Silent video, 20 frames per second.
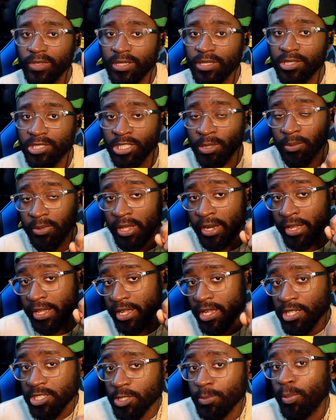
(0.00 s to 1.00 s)
something that
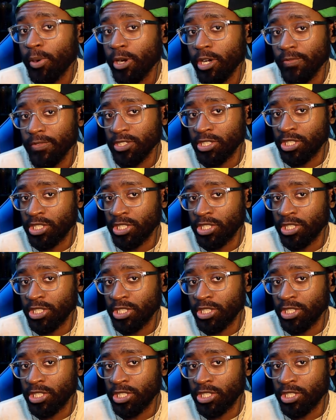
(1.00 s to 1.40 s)
is a part of his